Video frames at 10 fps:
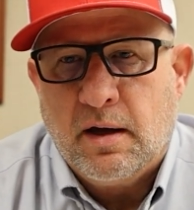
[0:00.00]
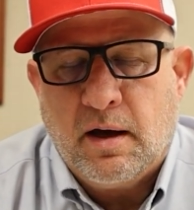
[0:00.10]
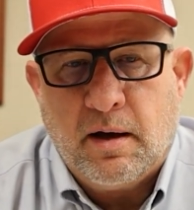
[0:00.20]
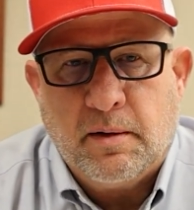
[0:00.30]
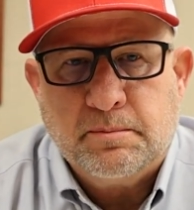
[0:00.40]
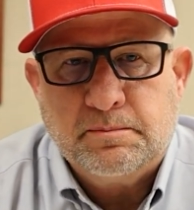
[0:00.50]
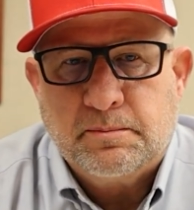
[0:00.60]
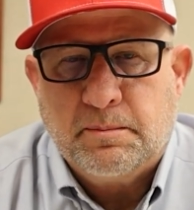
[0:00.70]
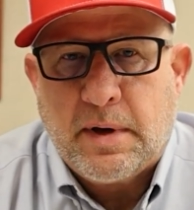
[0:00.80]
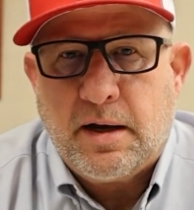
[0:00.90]

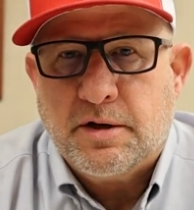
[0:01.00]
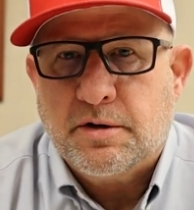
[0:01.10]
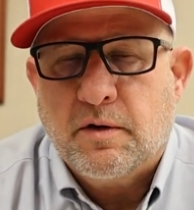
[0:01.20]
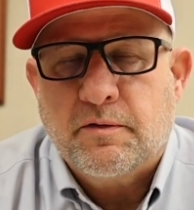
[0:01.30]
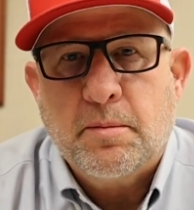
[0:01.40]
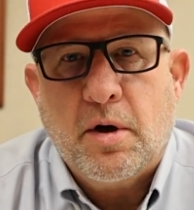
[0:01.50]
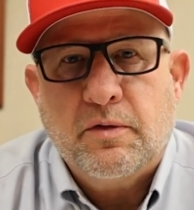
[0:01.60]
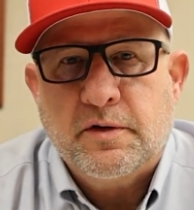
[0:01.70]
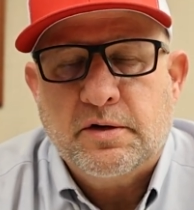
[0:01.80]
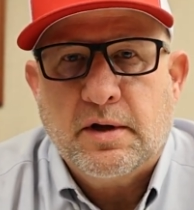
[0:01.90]
manager over
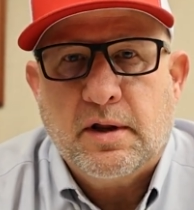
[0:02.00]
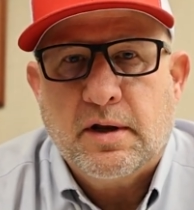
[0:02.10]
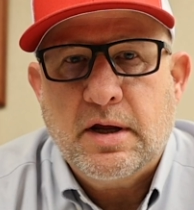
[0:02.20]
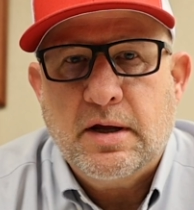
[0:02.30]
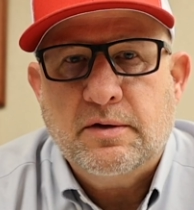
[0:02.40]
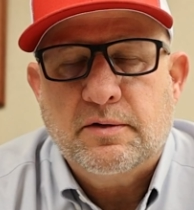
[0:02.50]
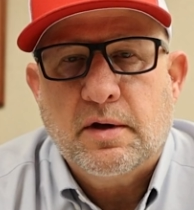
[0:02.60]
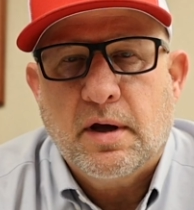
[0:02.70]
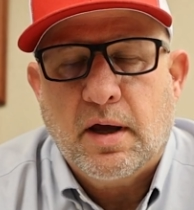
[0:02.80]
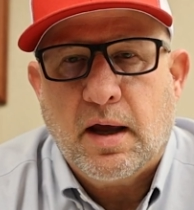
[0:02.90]
both
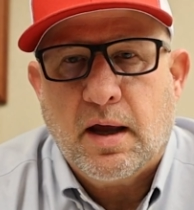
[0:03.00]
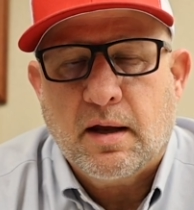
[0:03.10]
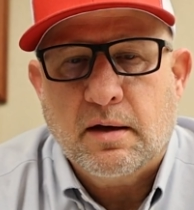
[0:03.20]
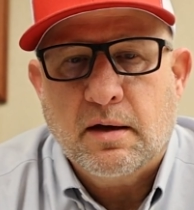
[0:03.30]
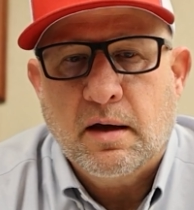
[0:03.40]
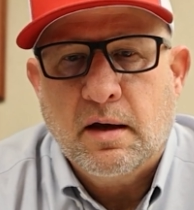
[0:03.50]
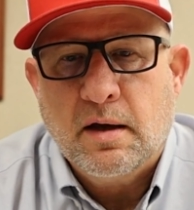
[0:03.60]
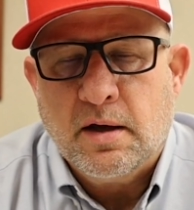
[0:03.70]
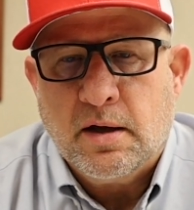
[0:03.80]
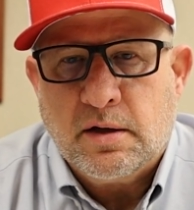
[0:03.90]
facilities, and
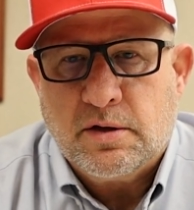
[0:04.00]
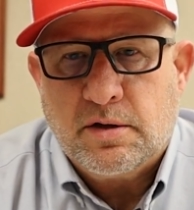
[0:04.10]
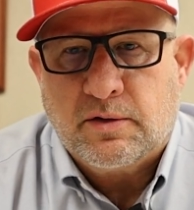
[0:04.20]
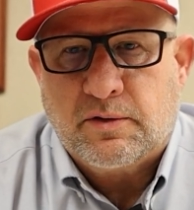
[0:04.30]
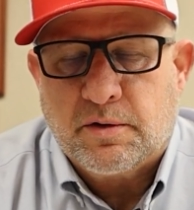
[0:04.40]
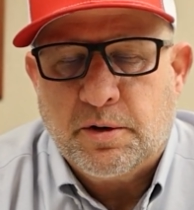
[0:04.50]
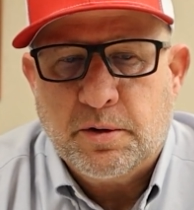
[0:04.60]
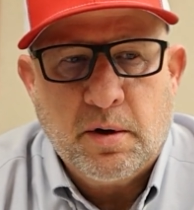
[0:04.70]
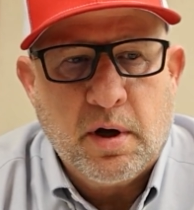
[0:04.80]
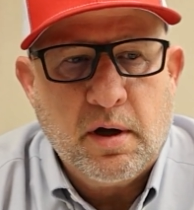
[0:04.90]
just
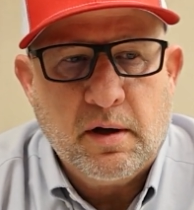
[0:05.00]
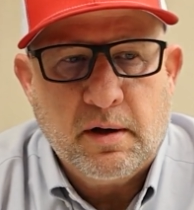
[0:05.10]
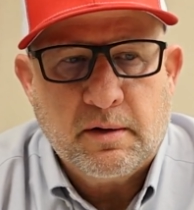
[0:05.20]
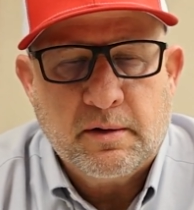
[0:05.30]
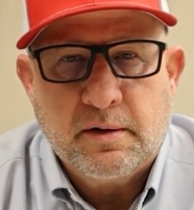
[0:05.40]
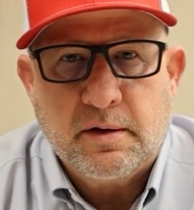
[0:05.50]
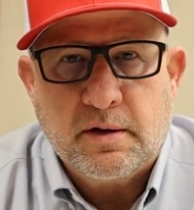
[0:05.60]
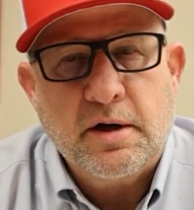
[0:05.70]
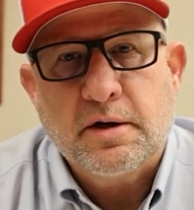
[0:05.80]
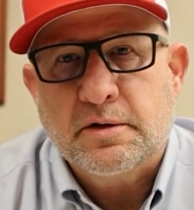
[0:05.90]
through
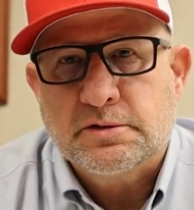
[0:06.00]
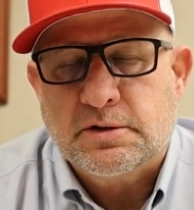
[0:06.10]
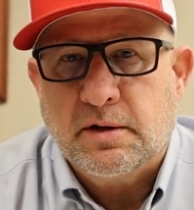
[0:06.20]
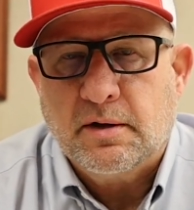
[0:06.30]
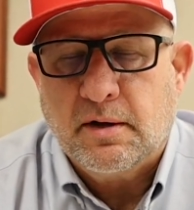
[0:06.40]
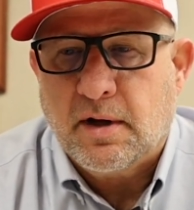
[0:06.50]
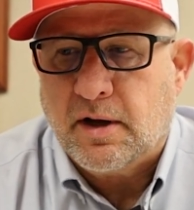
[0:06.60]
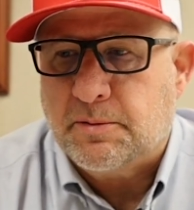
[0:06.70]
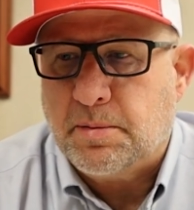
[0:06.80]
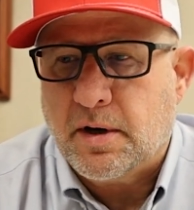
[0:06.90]
years and
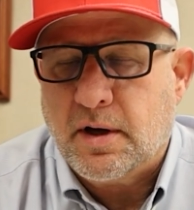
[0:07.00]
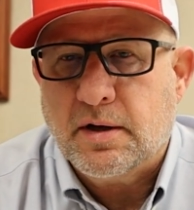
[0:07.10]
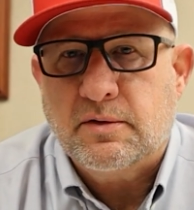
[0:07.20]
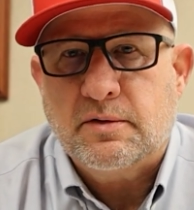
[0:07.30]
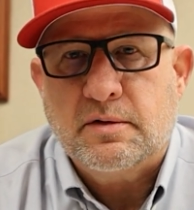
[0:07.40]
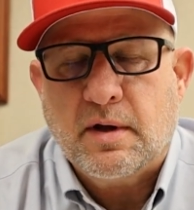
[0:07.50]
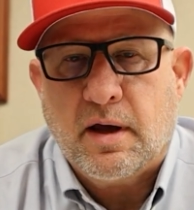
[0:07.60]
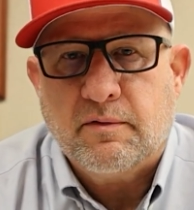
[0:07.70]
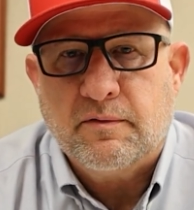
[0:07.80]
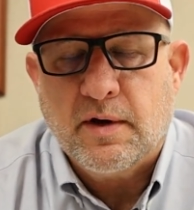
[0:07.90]
experience
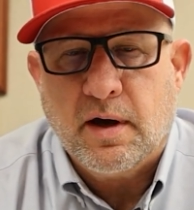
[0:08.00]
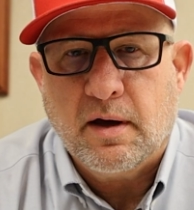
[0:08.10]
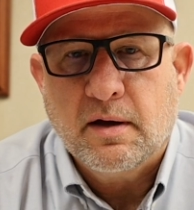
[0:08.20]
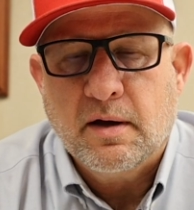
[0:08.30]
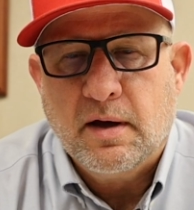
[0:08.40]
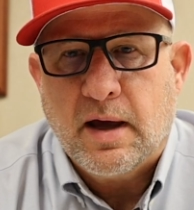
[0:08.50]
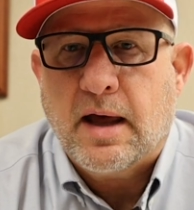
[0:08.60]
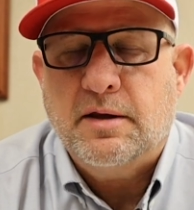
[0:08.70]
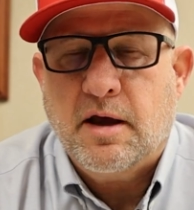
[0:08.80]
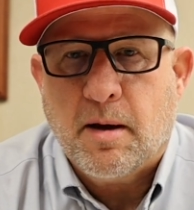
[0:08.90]
have
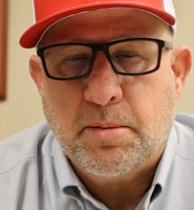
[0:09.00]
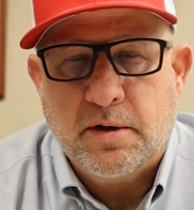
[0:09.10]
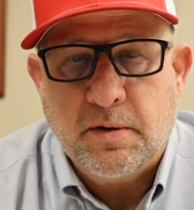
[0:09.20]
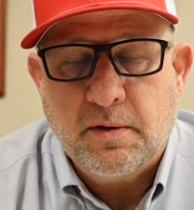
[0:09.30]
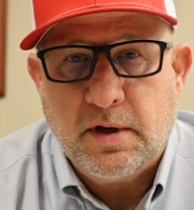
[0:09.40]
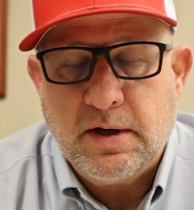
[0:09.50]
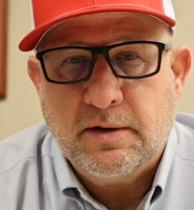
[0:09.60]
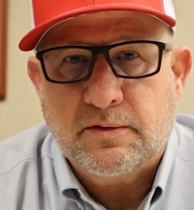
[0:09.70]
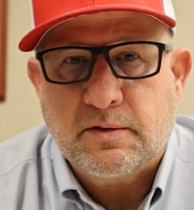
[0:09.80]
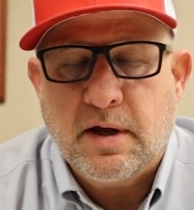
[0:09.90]
had the
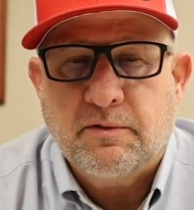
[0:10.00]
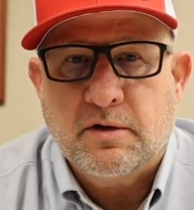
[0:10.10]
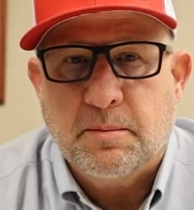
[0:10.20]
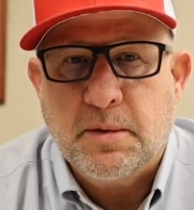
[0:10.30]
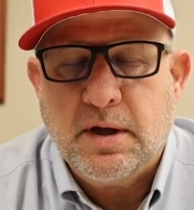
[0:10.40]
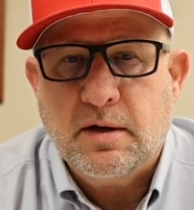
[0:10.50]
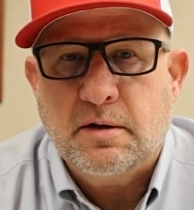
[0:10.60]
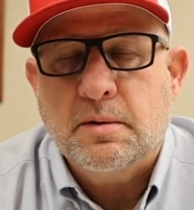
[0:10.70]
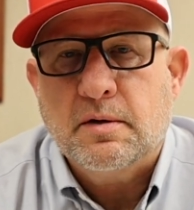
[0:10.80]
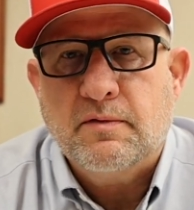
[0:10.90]
opportunities given to me
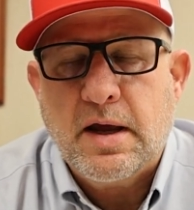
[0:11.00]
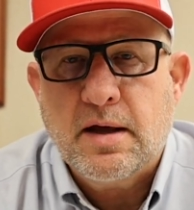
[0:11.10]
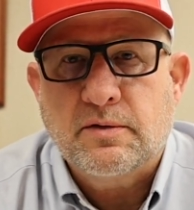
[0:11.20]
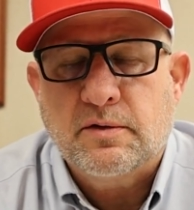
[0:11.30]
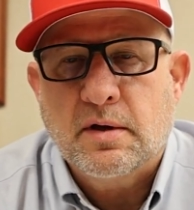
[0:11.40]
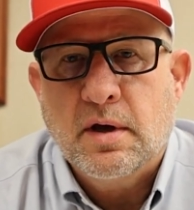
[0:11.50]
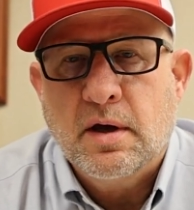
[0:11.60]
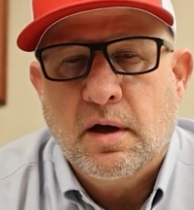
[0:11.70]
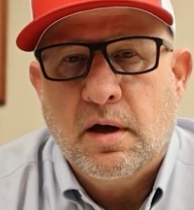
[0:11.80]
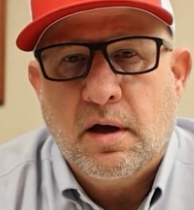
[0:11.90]
to advance
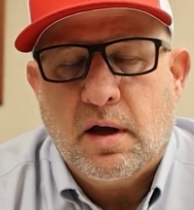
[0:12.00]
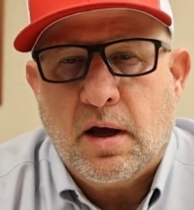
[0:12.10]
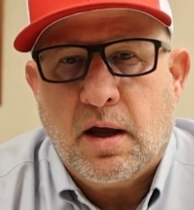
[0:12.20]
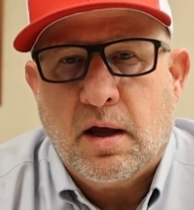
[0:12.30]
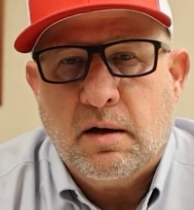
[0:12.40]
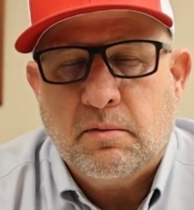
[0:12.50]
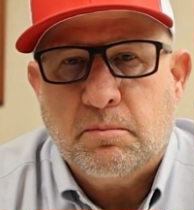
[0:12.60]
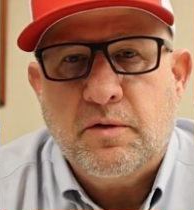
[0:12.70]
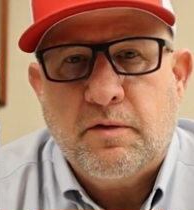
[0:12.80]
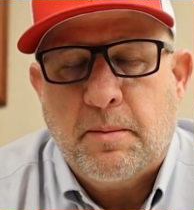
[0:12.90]

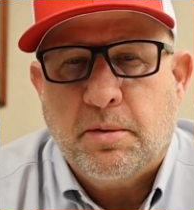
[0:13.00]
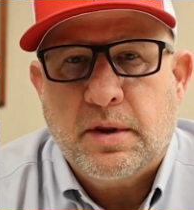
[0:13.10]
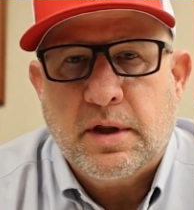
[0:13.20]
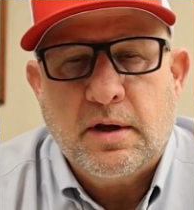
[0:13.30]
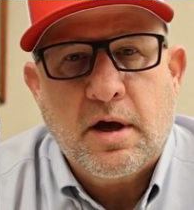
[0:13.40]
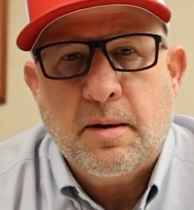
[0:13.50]
and move up within the